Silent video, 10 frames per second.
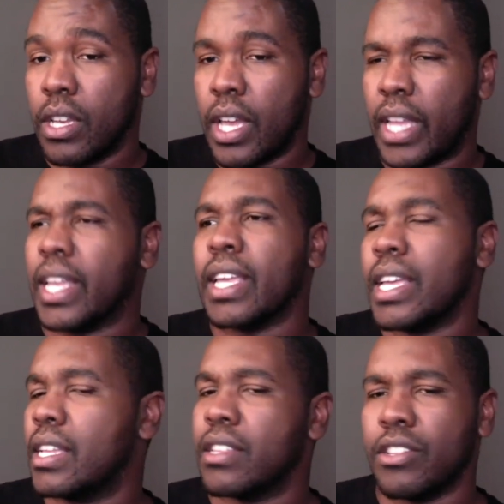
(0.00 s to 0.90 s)
And I get
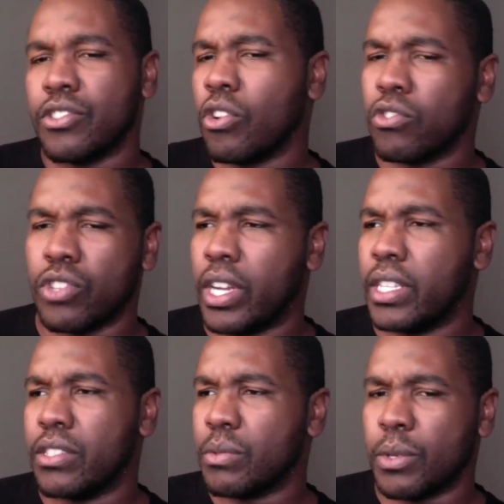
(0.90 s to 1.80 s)
it, there's Ultron,
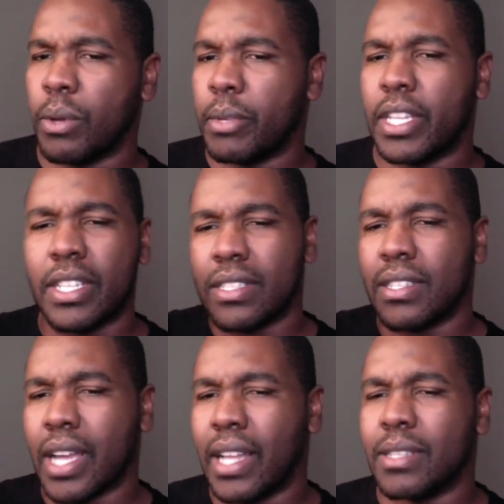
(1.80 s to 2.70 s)
there's what's called, but then it's the
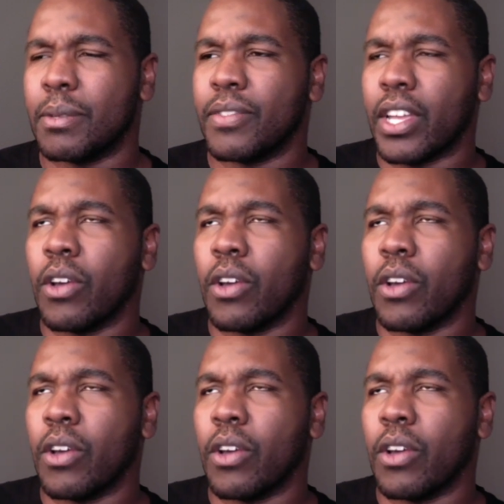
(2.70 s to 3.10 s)
concept of like,